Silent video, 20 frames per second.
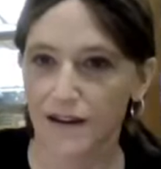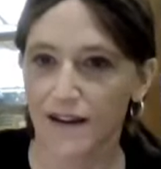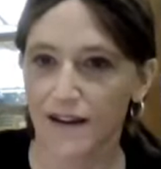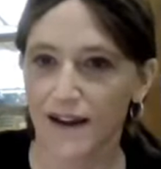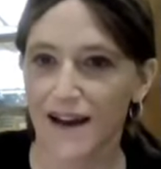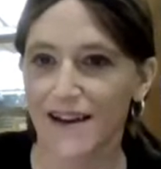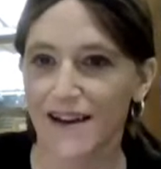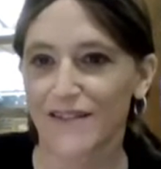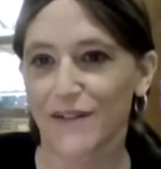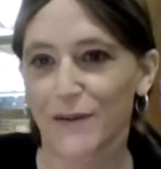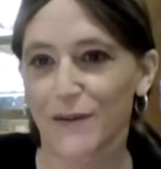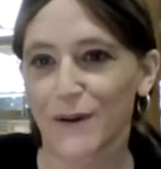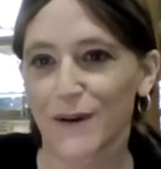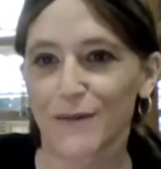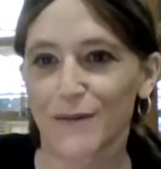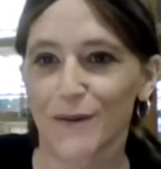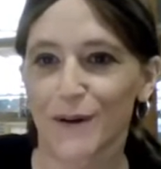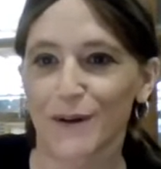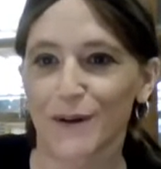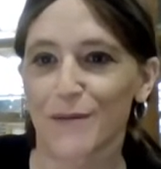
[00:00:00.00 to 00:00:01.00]
Hi everyone,
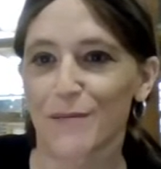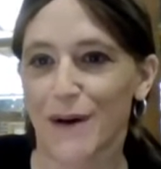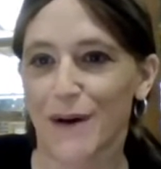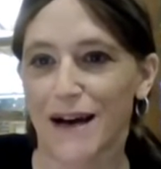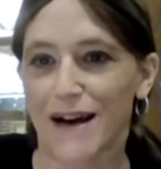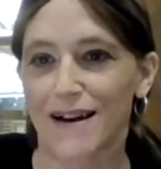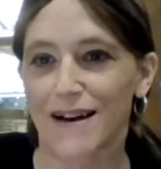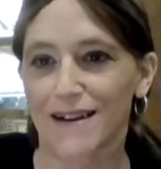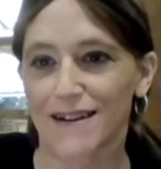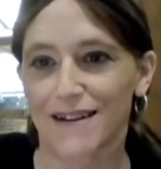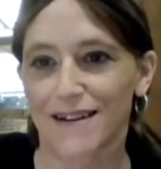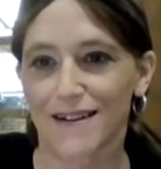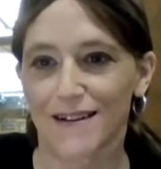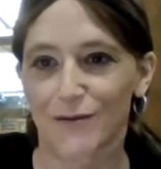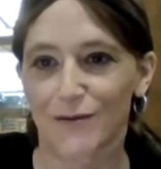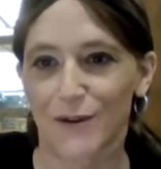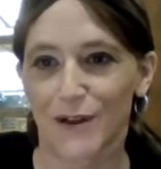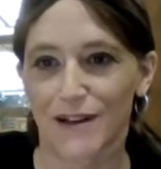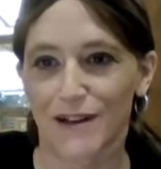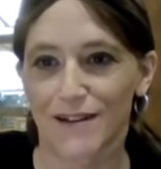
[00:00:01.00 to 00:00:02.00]
welcome back.
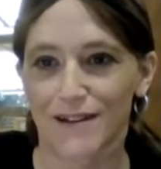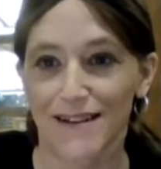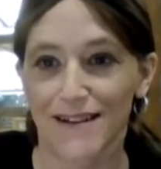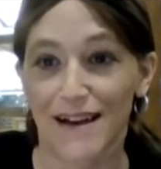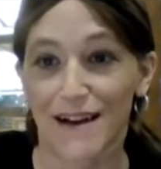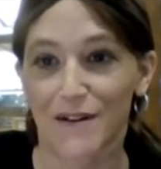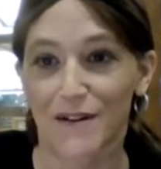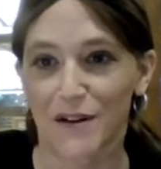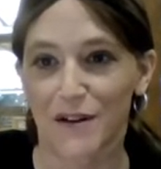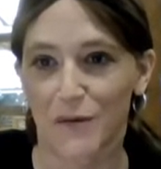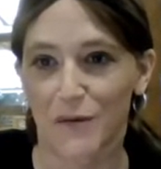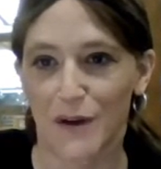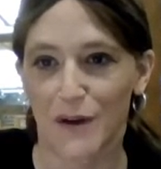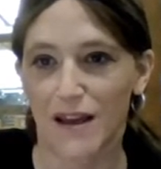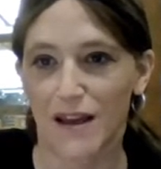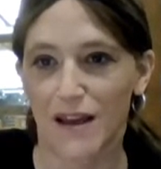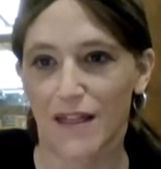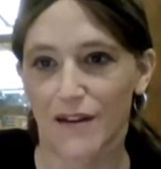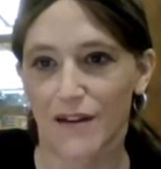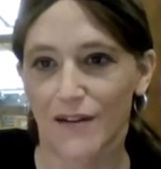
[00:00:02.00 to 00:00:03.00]
We are now in
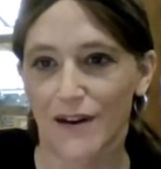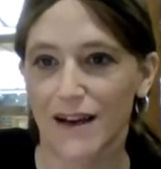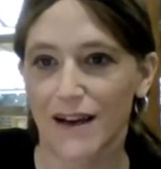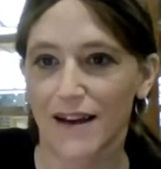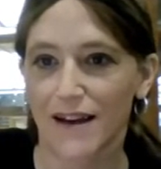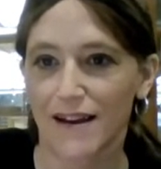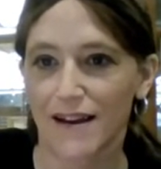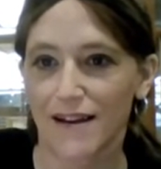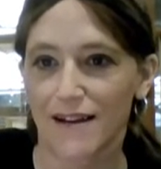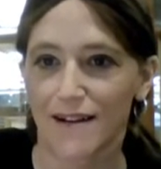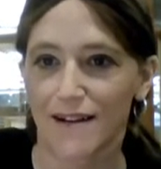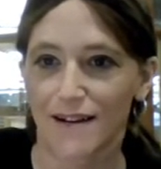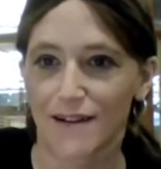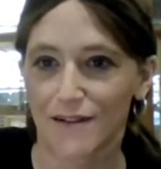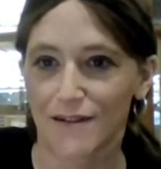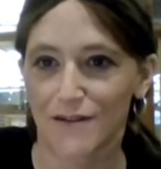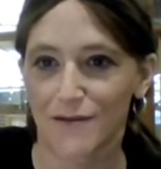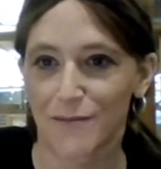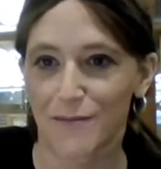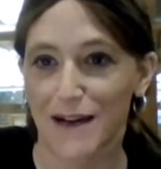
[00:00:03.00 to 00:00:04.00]
week 3
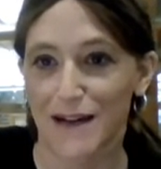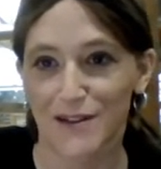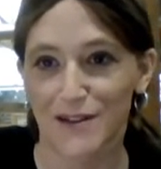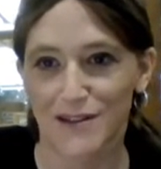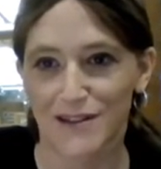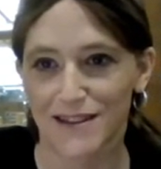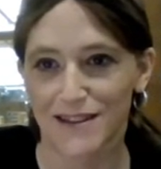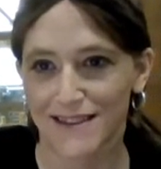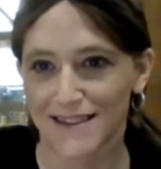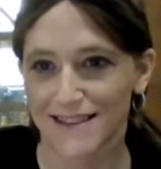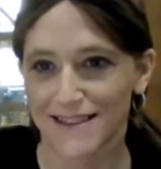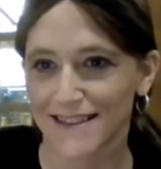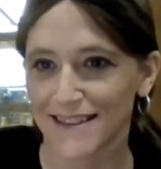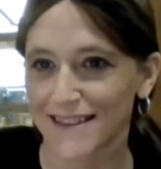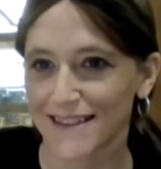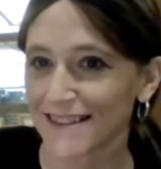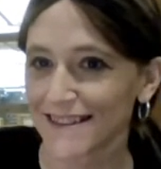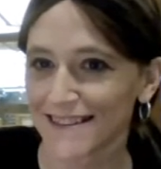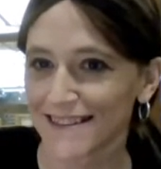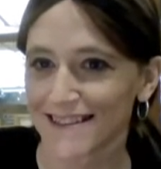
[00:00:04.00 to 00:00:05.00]
of
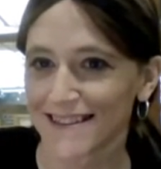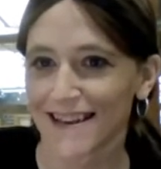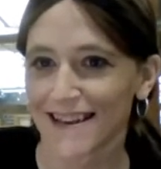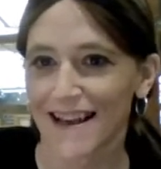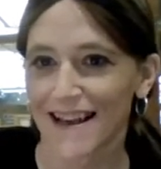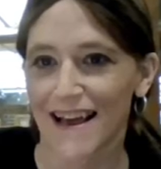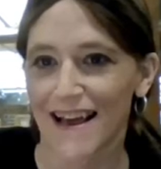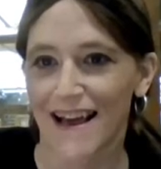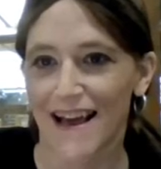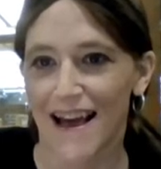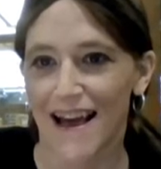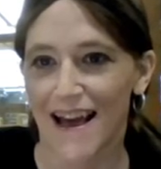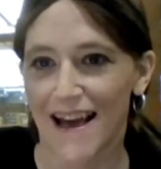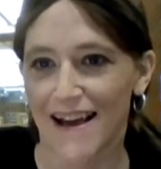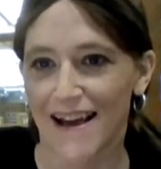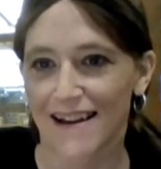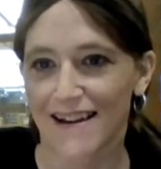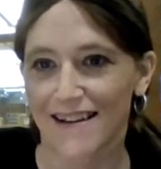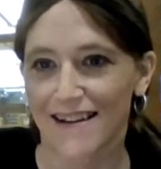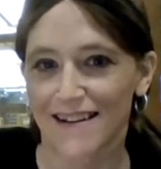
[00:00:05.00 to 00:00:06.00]
biostatistics,
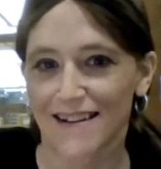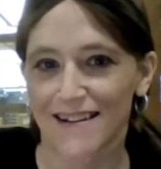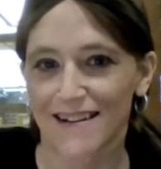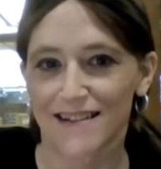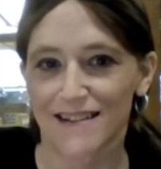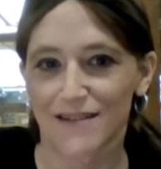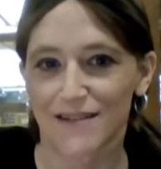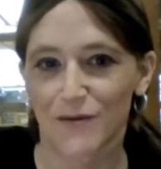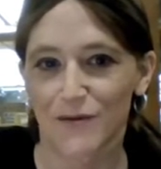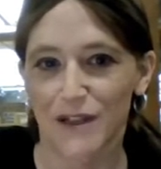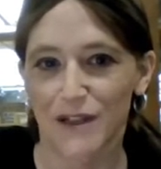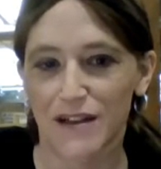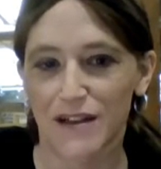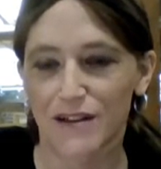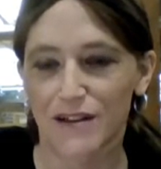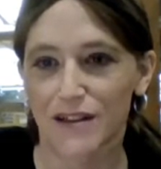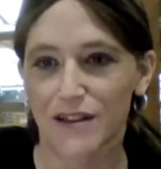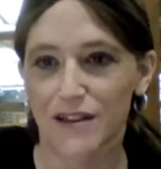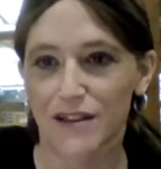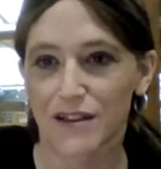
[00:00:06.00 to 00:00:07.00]
and we are
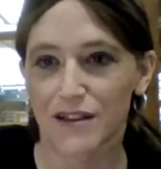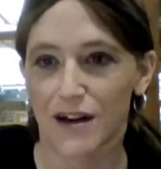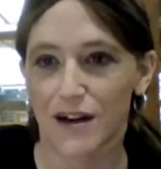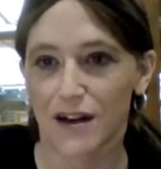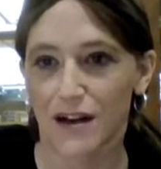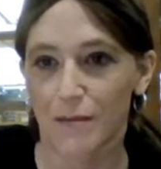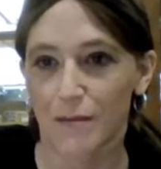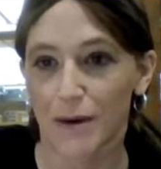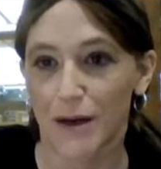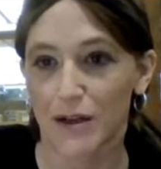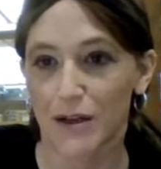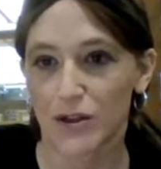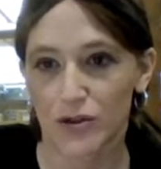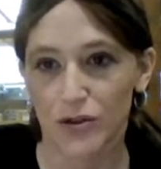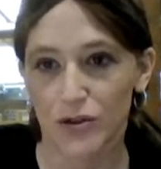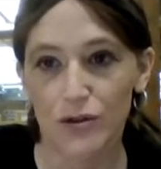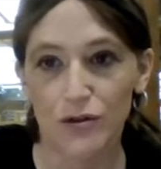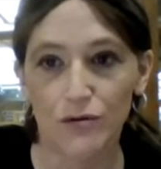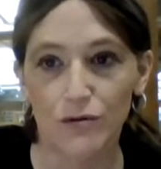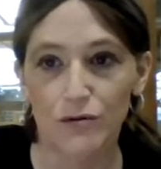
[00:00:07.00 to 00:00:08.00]
going to talk about
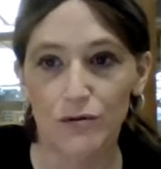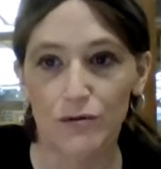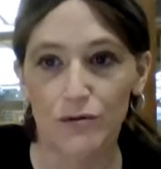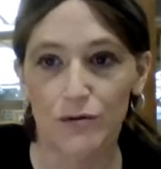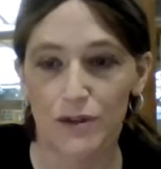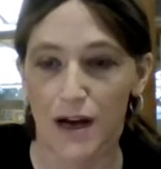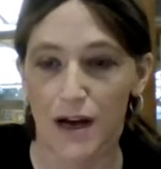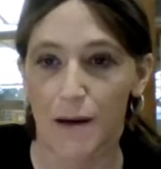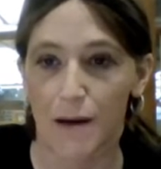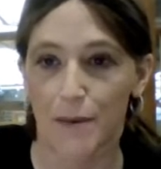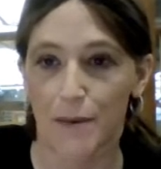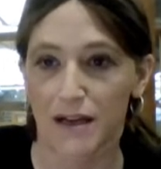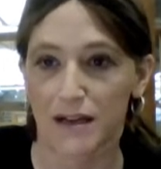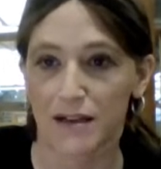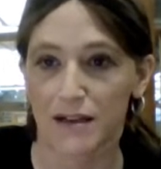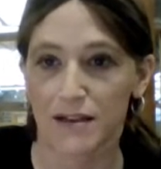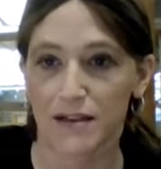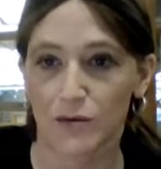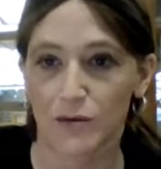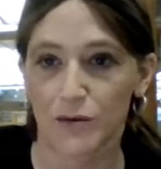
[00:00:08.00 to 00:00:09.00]
two
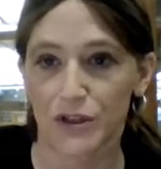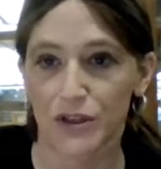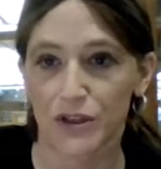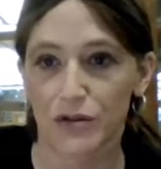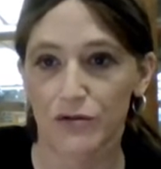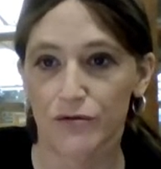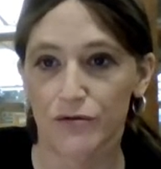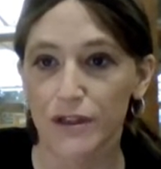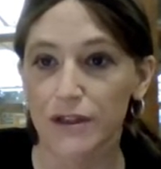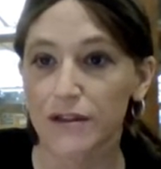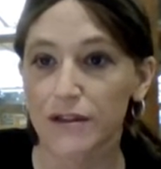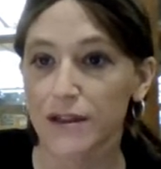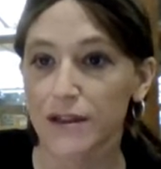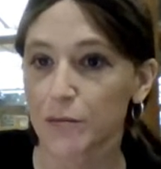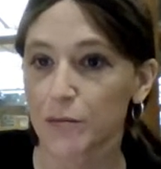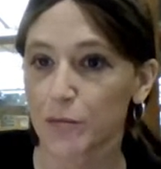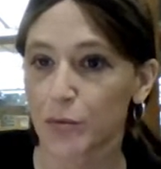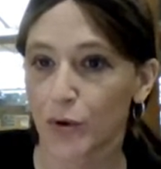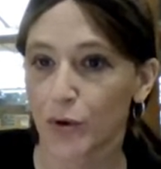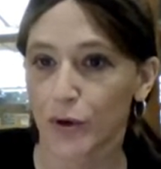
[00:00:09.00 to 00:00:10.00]
topics which are really
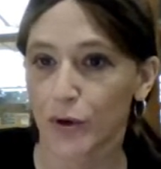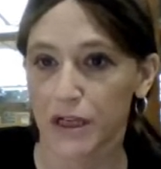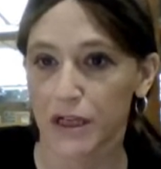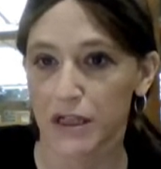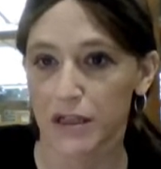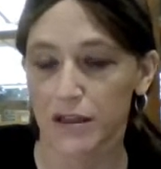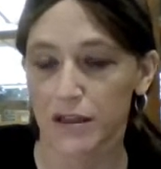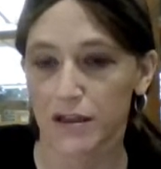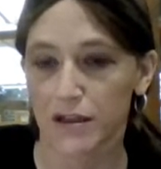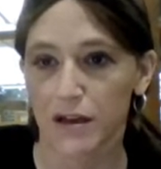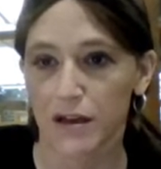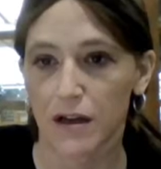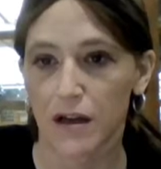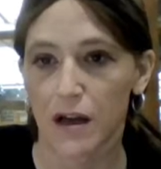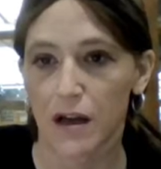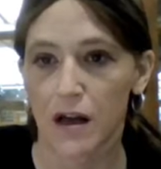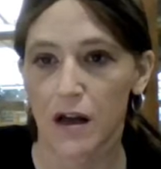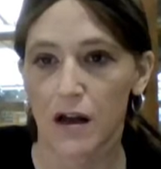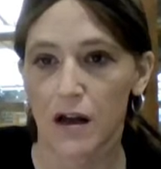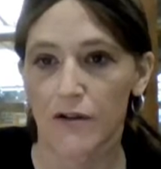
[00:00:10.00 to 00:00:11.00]
important
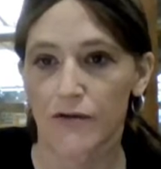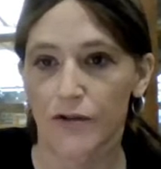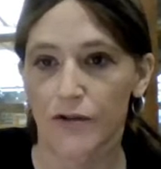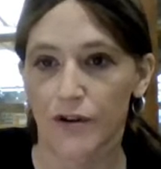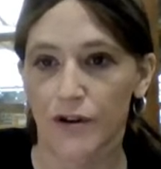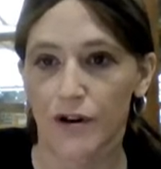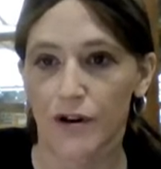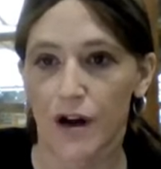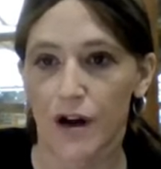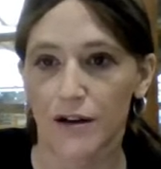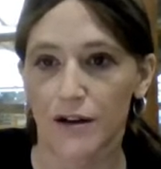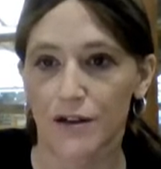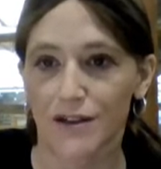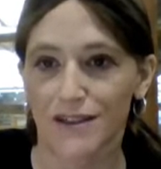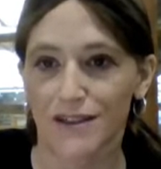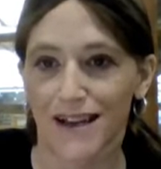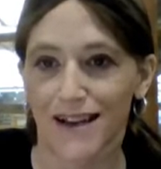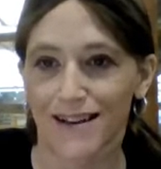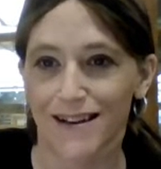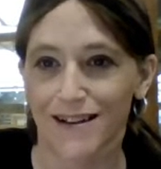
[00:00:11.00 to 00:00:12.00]
for
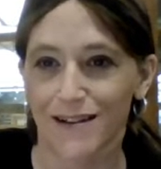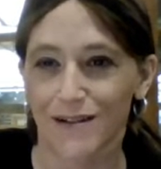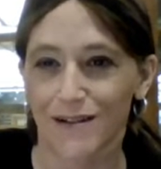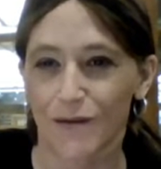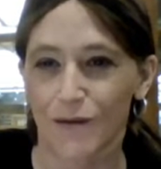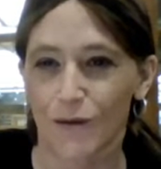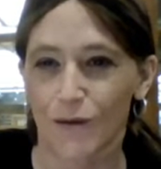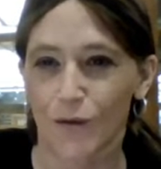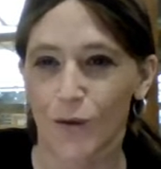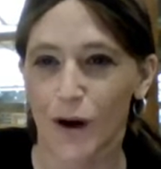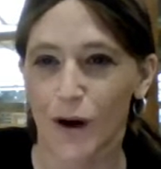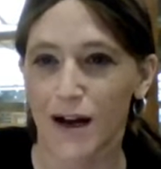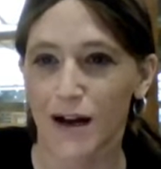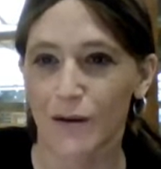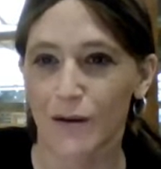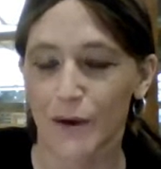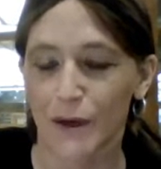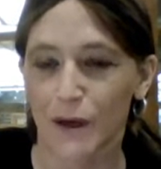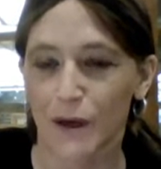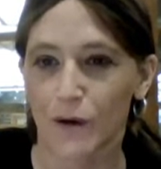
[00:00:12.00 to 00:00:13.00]
understanding why
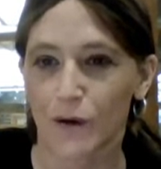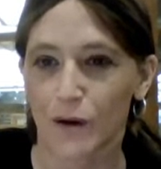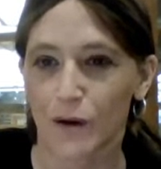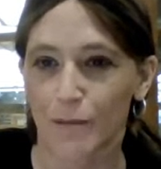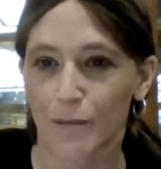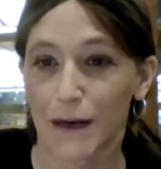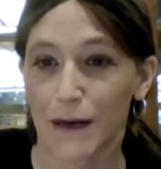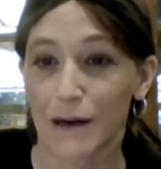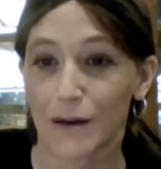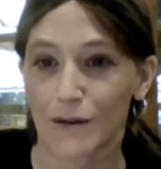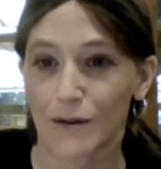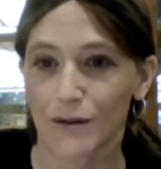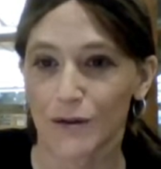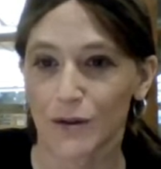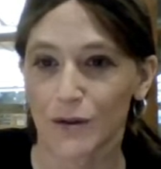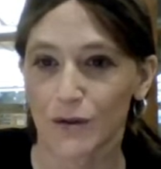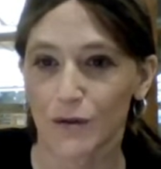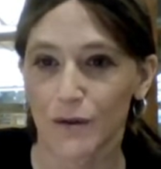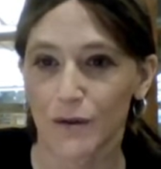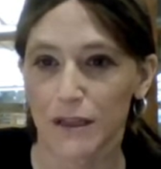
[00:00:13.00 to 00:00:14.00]
we go about
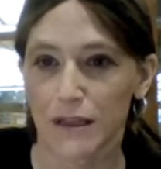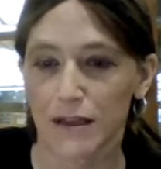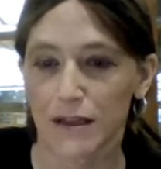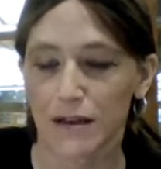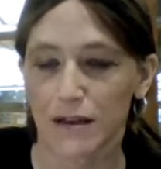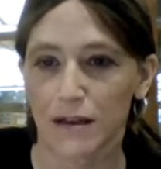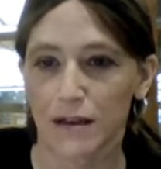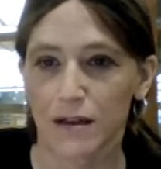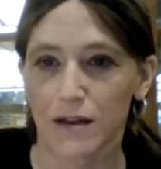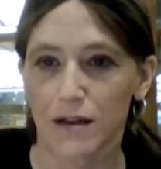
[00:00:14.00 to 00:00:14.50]
doing